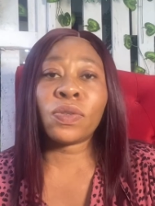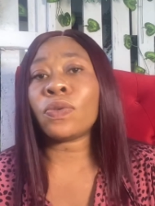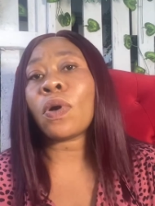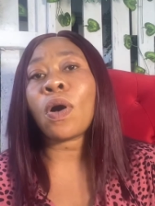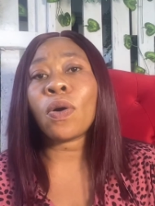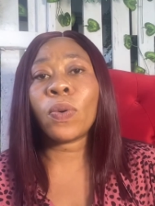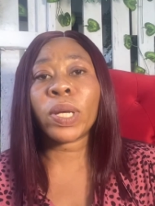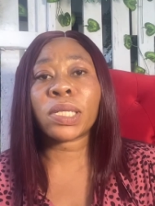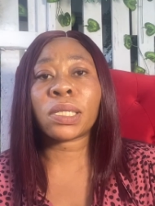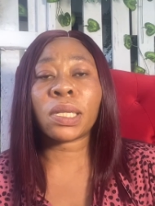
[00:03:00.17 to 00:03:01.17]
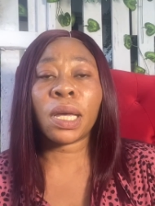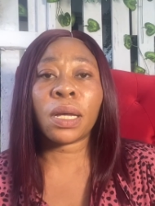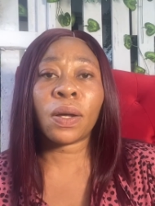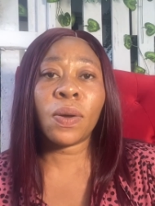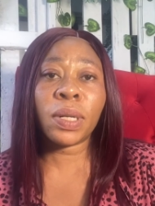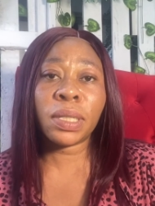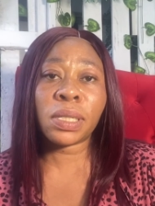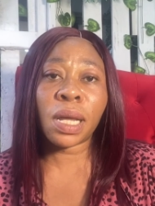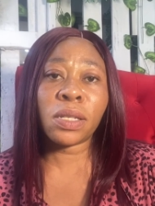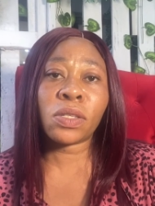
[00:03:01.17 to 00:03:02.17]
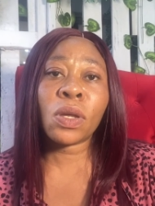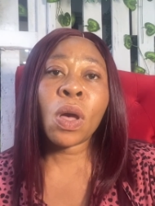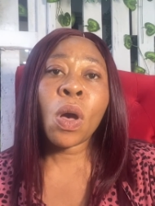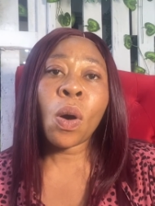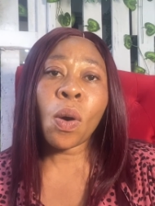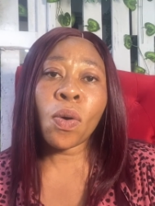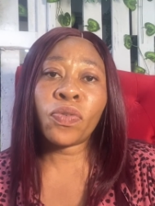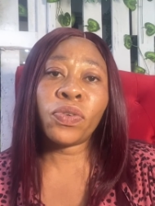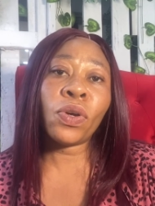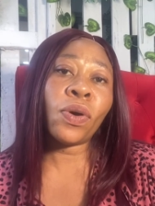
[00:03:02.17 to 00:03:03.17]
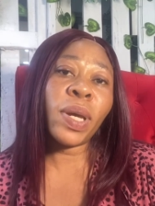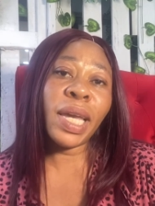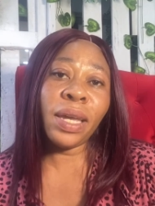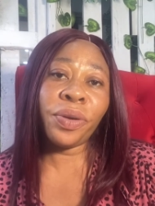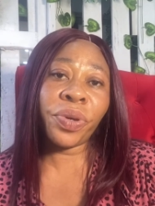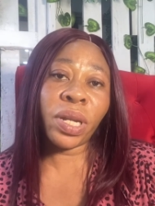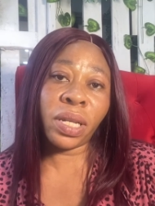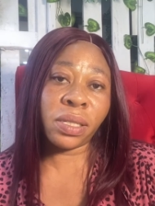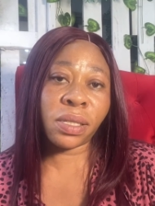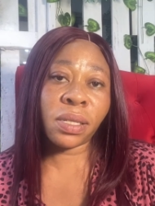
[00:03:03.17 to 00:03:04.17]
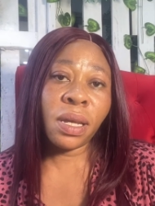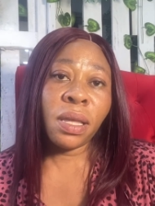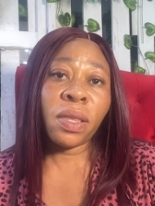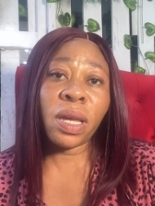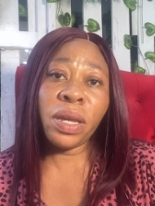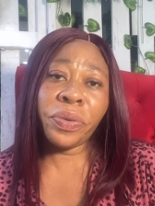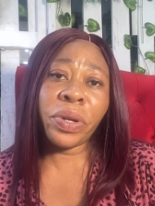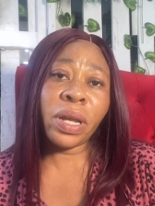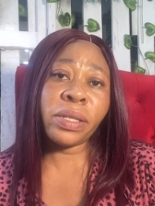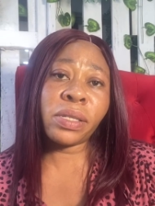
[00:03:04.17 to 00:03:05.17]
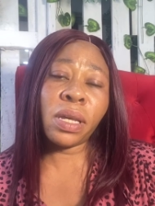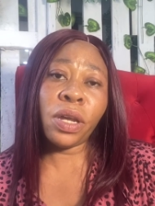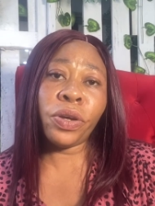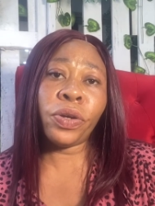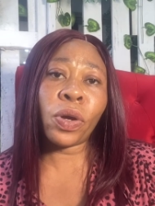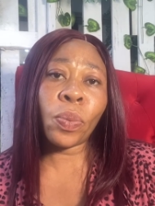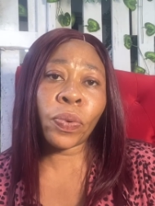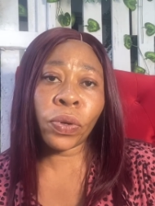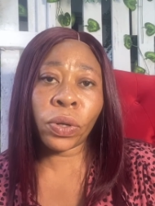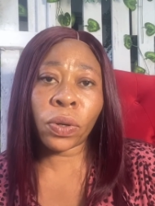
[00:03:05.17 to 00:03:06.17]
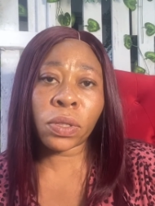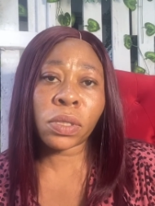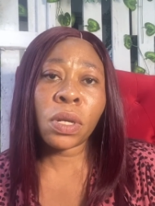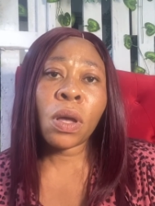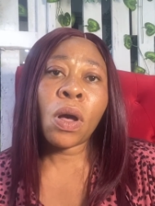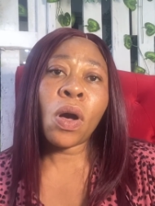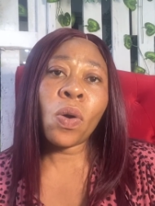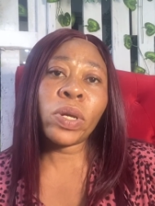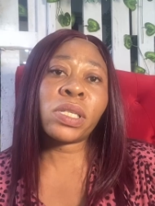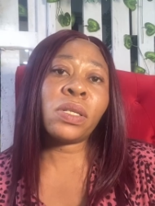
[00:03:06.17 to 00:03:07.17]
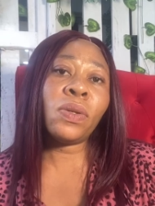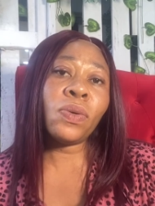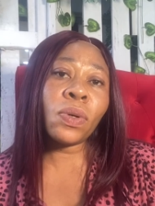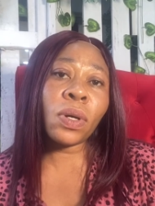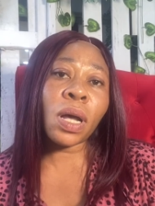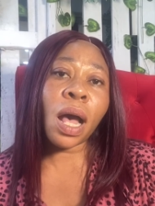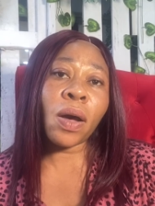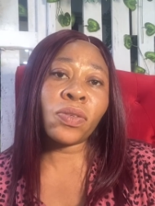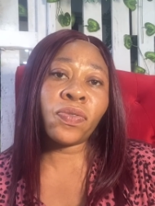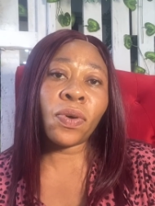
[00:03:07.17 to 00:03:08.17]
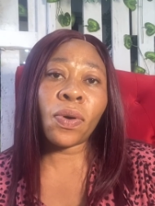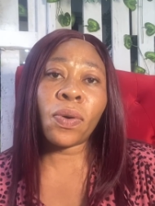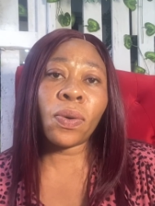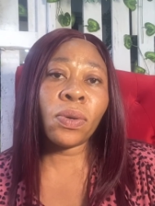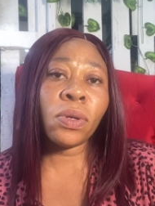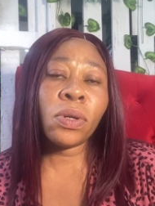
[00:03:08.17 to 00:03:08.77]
to always take cognizance of your ingredients the ingredients in your product always look out for